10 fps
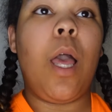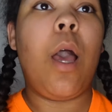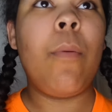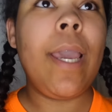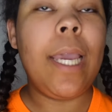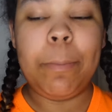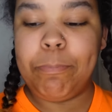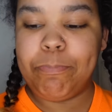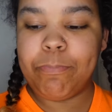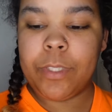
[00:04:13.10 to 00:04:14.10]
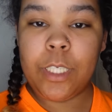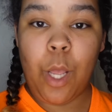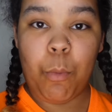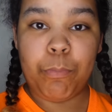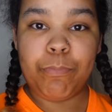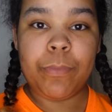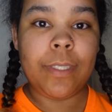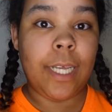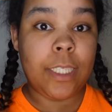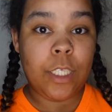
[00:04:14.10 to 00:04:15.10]
Okay, so
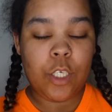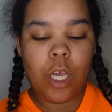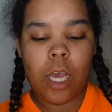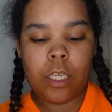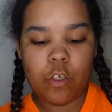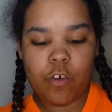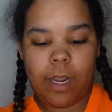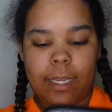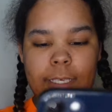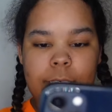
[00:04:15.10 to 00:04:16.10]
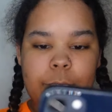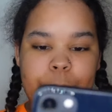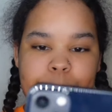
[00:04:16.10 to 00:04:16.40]
let's try it.